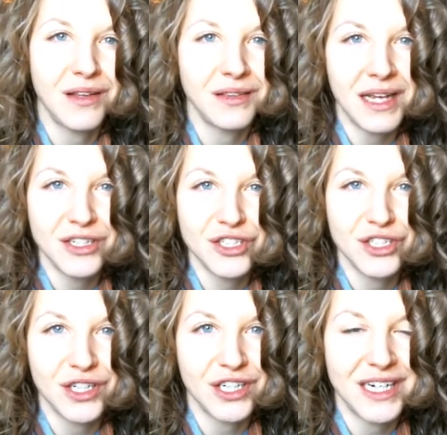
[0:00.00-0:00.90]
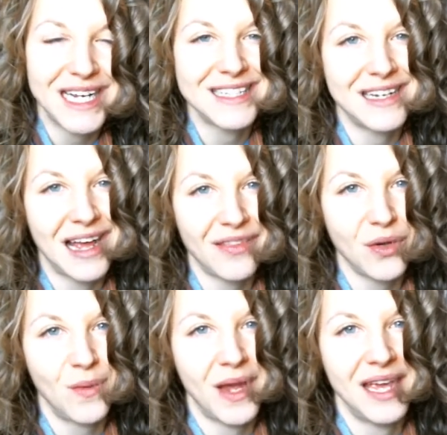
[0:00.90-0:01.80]
lecture is not
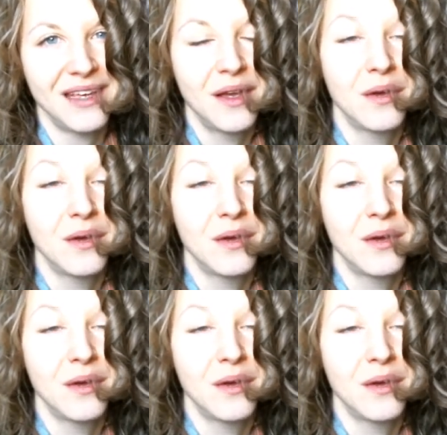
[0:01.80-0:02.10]
the way,